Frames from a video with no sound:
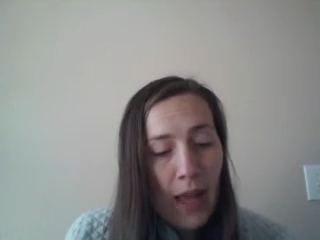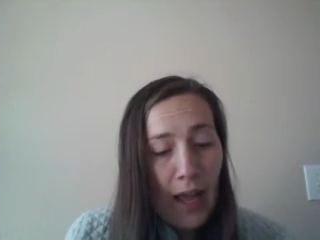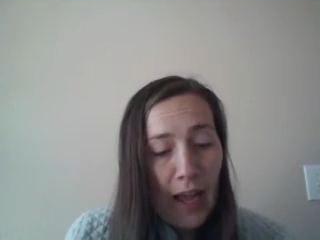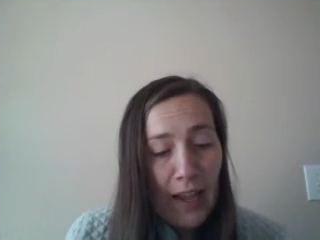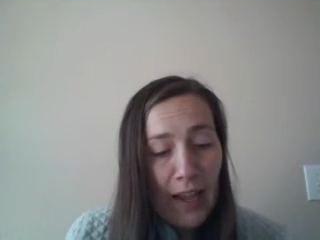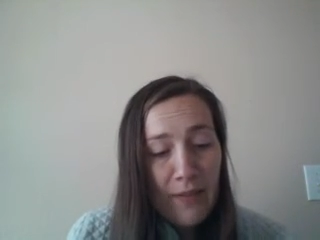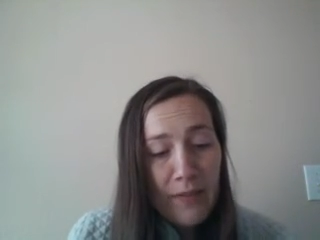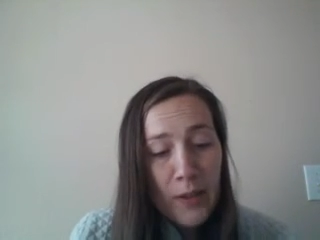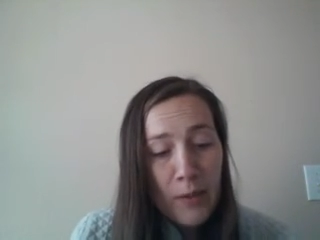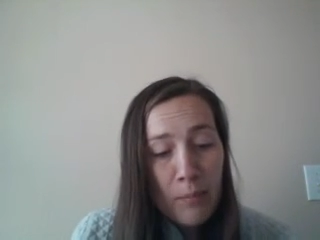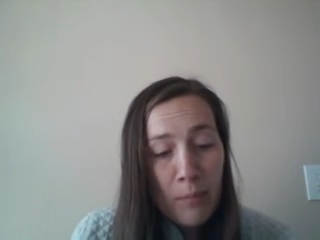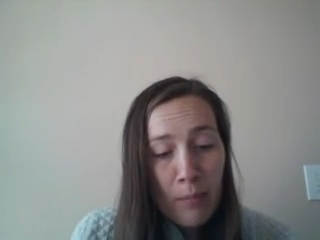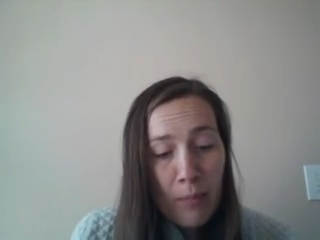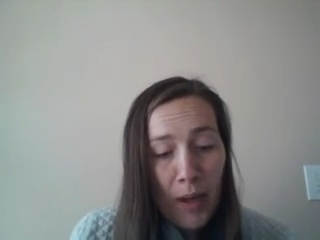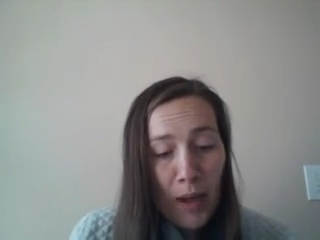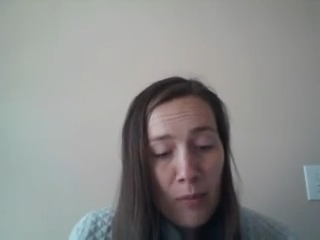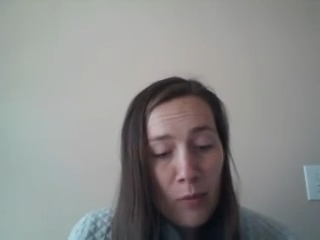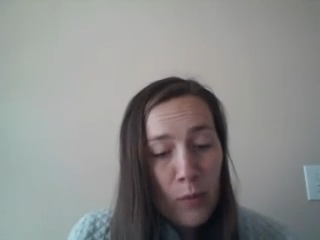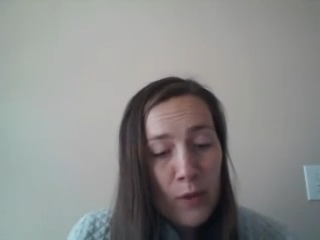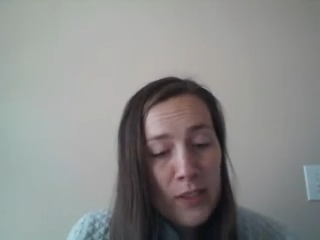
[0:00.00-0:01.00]
Ivan,
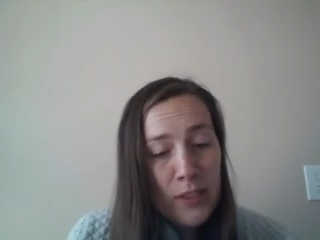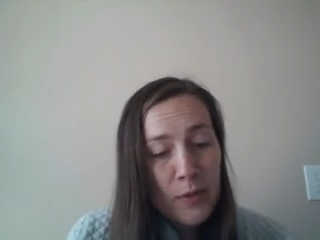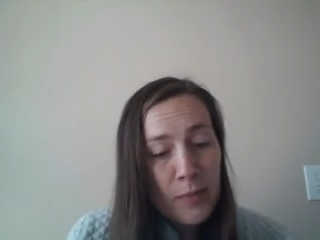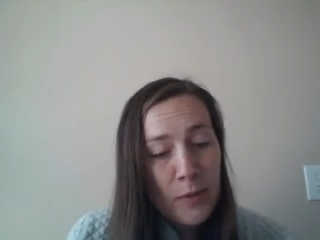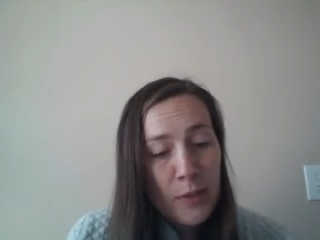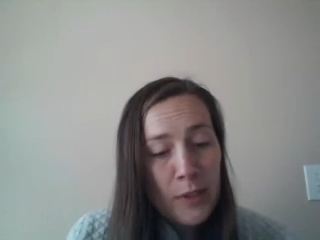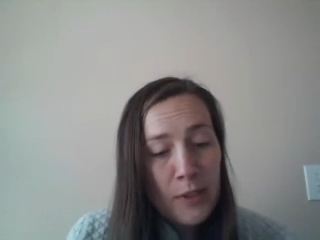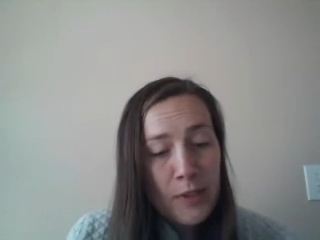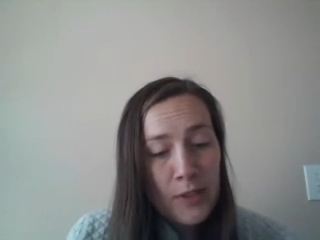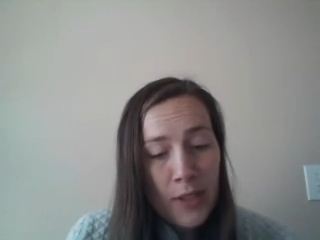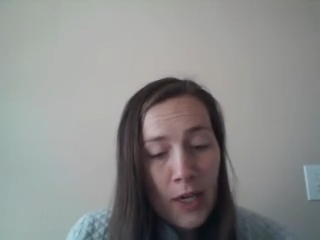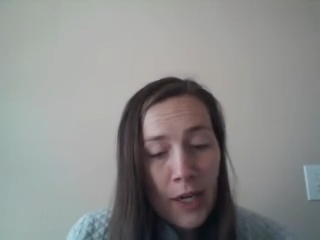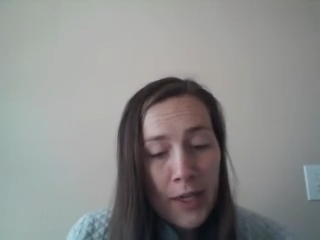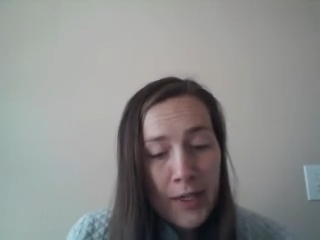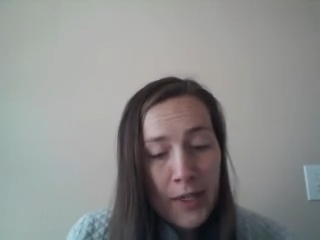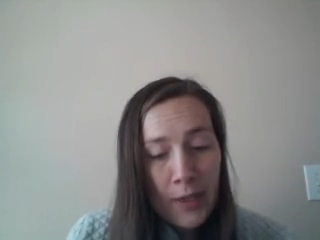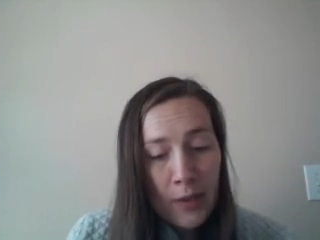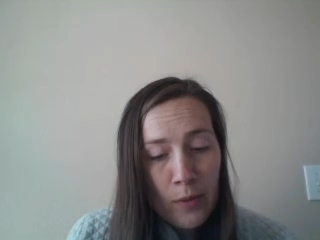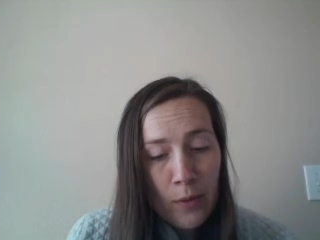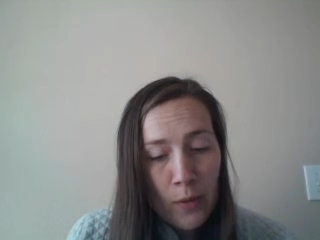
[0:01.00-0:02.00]
Bob whispers,
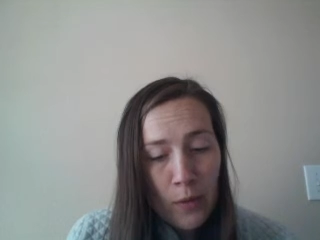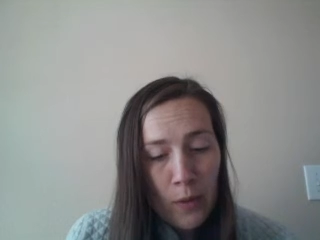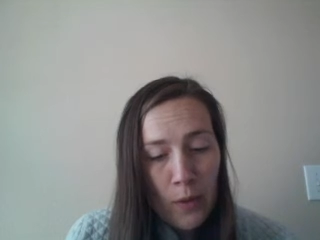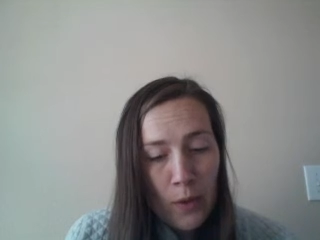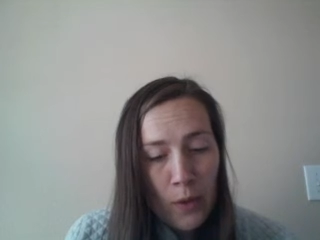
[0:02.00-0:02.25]
yawning.